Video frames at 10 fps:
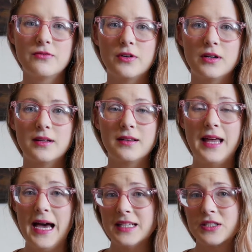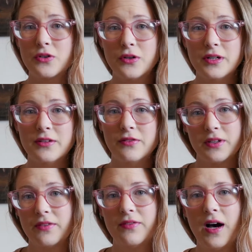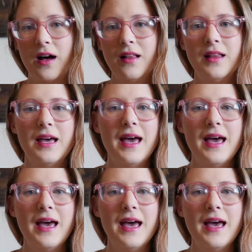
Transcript: for last quarter for the fall,